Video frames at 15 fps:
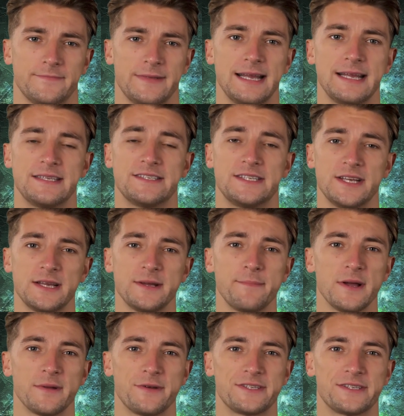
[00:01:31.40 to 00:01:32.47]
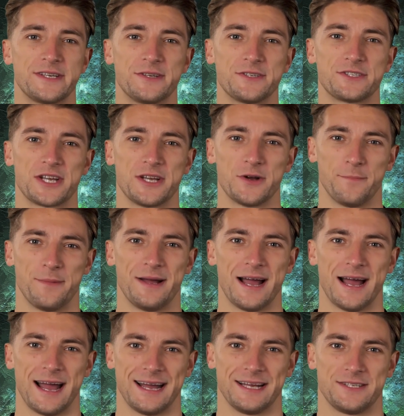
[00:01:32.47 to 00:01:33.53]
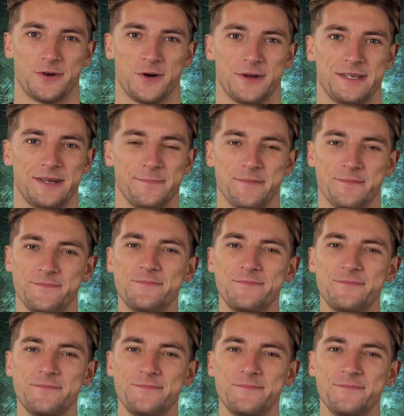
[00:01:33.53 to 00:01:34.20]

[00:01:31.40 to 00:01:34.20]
In a study published in the journal PRX Quantum,